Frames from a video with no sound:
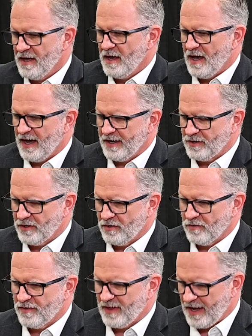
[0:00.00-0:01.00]
Yeah. I
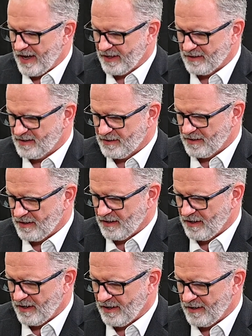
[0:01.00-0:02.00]
know that
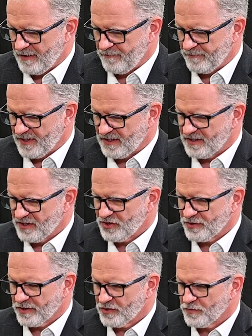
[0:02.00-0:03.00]

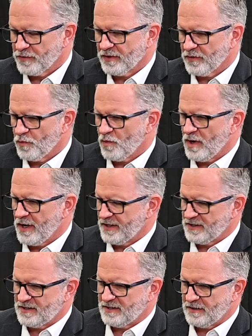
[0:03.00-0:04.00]
districts really
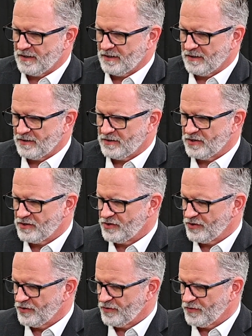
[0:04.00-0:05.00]
want to
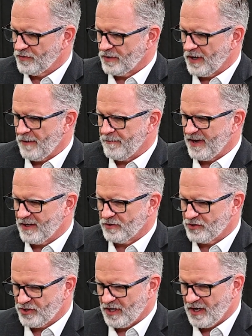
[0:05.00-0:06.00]
do a
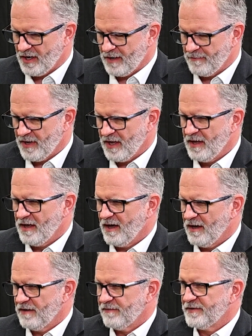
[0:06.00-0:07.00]
better job
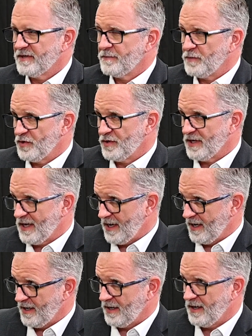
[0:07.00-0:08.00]
of
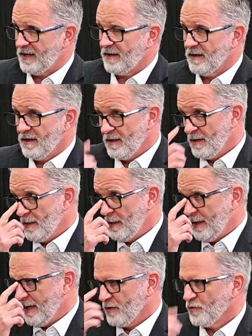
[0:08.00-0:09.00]
communicating
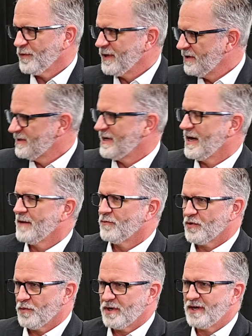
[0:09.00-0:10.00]
in real time
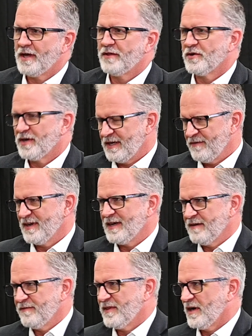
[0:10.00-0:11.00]
with one another, even
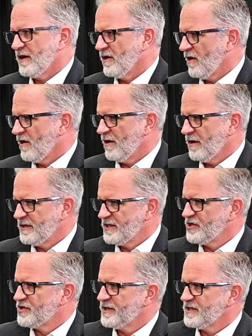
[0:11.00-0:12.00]
if there are
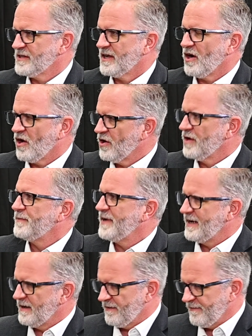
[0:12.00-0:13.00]
districts that aren't
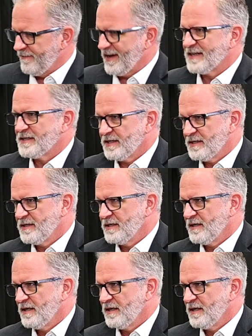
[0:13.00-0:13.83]
being affected.